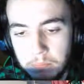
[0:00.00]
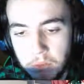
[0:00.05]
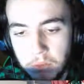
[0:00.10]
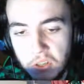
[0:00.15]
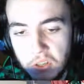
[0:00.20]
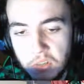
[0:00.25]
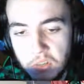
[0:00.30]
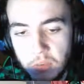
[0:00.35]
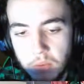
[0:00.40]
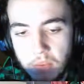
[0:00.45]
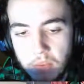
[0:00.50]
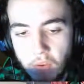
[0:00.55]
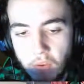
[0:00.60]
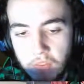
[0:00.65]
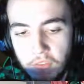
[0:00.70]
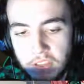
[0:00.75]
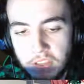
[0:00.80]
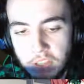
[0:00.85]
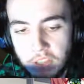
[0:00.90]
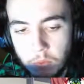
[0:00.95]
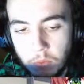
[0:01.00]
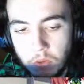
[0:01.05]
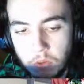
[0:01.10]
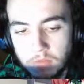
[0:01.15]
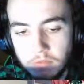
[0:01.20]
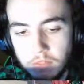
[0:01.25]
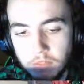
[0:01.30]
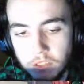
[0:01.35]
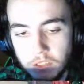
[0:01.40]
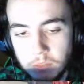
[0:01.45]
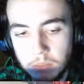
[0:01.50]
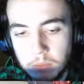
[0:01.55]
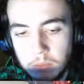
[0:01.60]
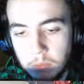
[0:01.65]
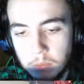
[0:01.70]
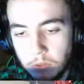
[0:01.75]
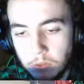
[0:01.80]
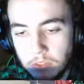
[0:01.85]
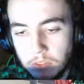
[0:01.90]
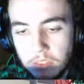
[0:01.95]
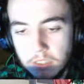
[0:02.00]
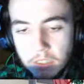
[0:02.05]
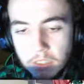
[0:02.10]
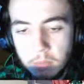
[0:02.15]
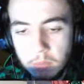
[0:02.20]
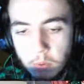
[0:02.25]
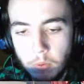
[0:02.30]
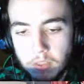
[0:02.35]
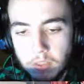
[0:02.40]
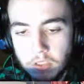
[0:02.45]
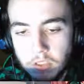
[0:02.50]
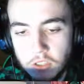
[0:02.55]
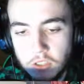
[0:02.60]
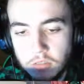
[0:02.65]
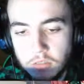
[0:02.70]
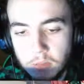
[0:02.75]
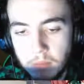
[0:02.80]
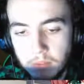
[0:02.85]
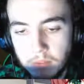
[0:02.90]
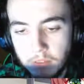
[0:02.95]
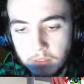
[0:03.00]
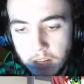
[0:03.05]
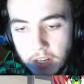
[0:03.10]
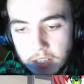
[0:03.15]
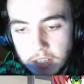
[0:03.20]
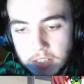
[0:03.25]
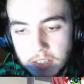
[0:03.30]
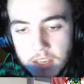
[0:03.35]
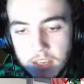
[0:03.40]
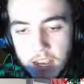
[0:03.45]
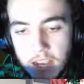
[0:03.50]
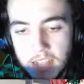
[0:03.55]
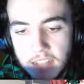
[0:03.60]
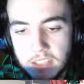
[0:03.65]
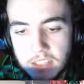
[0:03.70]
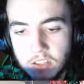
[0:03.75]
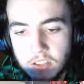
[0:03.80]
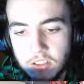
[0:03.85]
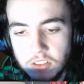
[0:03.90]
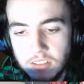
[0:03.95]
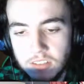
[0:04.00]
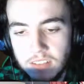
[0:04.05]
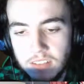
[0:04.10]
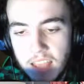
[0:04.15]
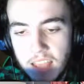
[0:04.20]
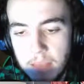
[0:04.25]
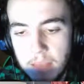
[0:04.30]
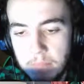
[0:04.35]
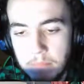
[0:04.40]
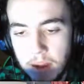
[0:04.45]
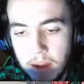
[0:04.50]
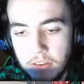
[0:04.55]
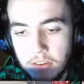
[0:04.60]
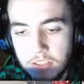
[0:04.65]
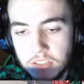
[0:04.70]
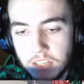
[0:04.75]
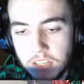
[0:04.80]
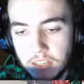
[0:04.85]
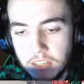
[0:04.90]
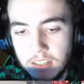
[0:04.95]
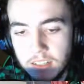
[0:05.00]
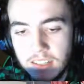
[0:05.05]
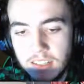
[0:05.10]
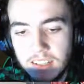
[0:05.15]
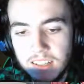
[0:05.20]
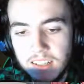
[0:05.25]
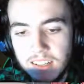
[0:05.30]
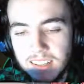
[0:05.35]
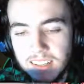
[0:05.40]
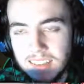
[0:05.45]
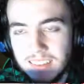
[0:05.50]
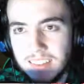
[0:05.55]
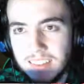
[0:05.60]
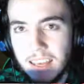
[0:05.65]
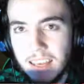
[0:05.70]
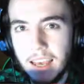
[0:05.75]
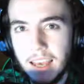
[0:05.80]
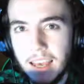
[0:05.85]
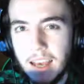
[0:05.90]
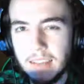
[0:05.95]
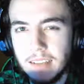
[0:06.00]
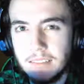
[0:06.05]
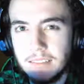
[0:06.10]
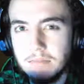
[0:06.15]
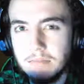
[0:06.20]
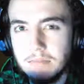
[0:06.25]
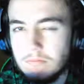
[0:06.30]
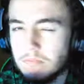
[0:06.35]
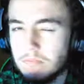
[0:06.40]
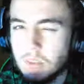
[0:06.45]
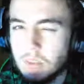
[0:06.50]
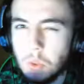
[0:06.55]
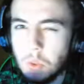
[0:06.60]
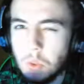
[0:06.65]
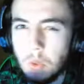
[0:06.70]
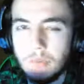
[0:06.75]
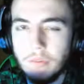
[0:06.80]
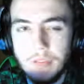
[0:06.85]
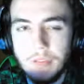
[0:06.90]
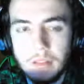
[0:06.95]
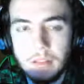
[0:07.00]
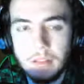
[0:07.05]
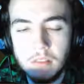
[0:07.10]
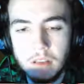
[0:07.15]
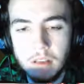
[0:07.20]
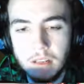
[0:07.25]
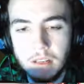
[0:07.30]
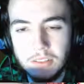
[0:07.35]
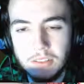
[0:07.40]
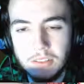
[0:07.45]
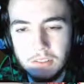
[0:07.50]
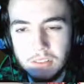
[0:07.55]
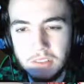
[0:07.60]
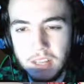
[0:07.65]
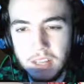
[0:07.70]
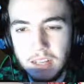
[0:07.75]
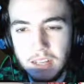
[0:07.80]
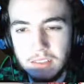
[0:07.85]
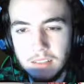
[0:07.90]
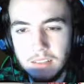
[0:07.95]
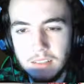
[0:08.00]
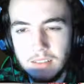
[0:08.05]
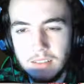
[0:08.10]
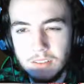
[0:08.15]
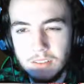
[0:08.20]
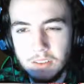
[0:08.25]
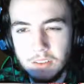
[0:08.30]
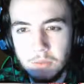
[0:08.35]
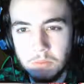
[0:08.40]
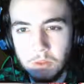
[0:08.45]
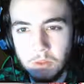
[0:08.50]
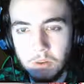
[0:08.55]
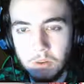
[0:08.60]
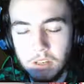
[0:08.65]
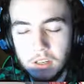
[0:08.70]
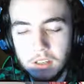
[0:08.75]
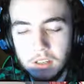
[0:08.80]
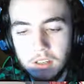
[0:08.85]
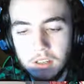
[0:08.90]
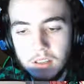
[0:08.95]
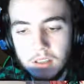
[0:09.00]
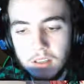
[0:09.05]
whatever face I want for other people, but when it's just my friends, it's just embarrassing. Yeah, I sort of get that. I understand to some degree.